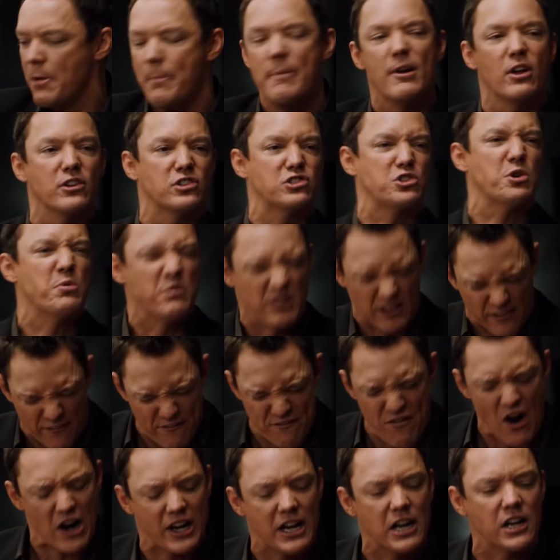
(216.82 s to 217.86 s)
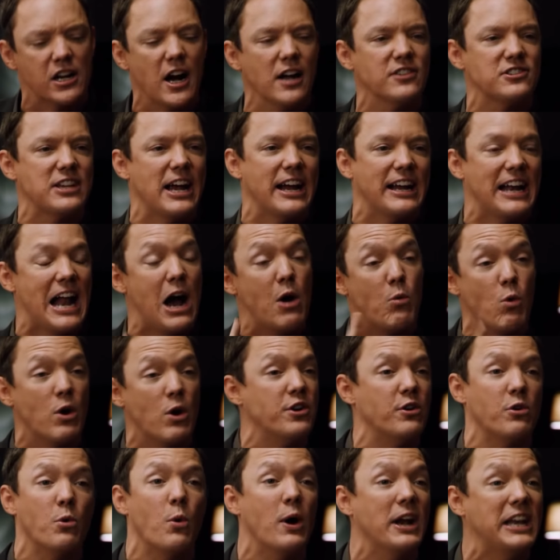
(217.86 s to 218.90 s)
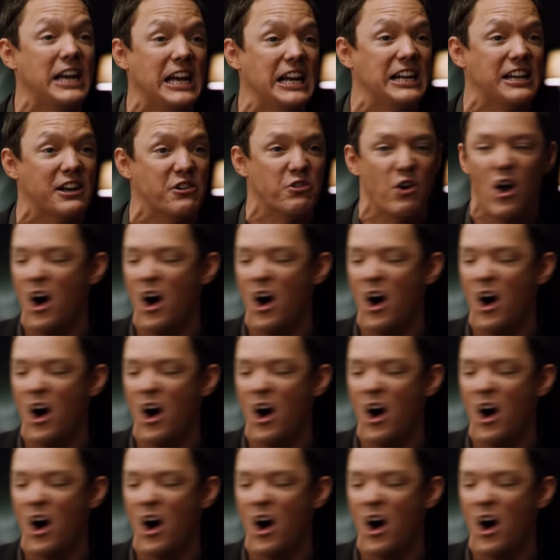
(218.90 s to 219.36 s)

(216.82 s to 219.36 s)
around the middle of the street with his fucking guts hanging out, wondering what he